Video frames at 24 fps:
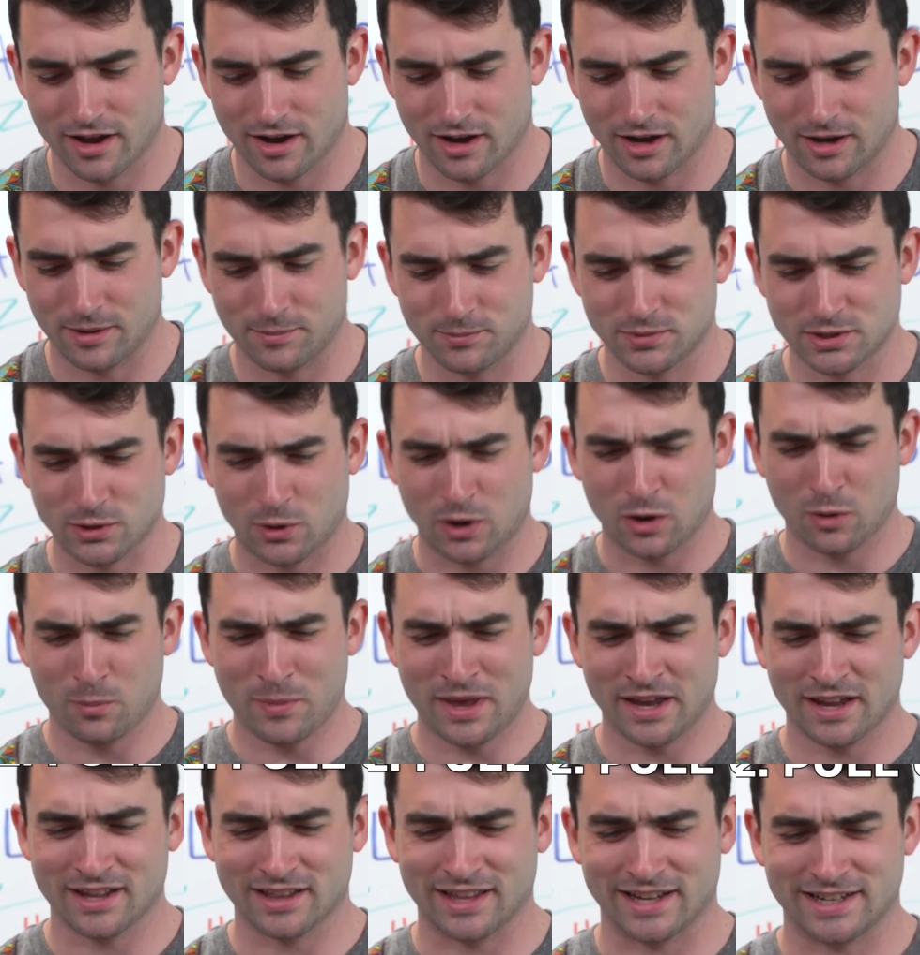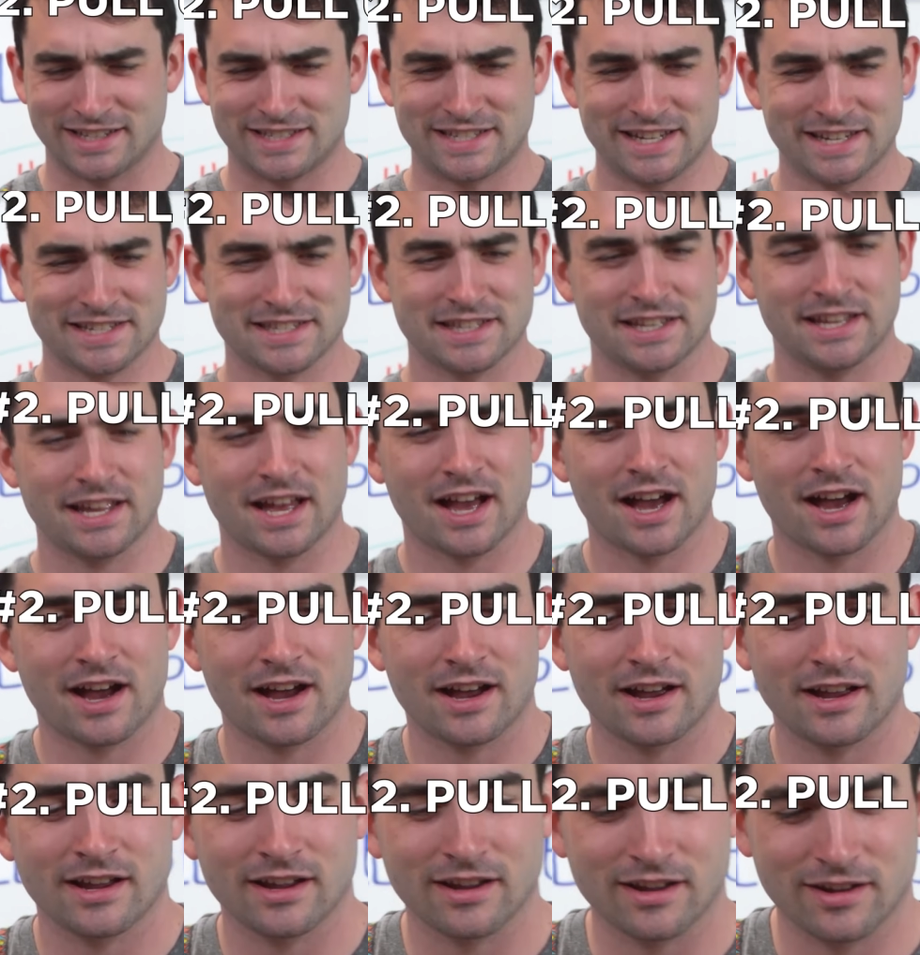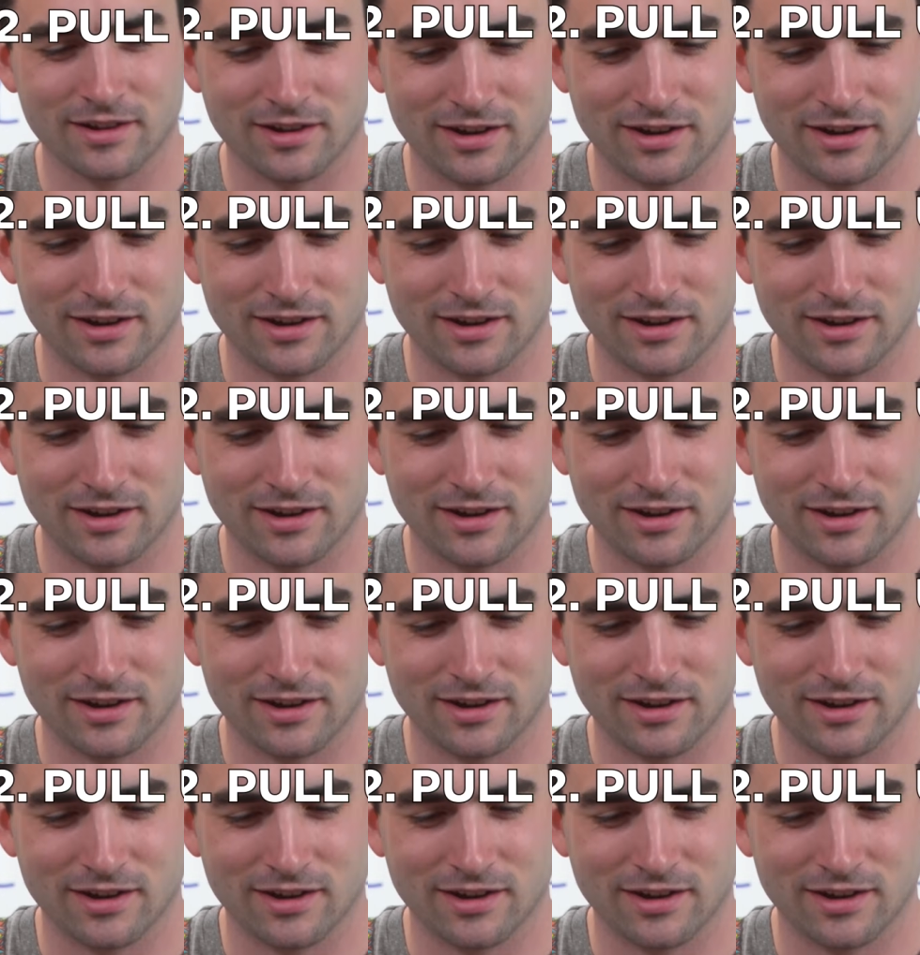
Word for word: Um, so I don't make it like decently high.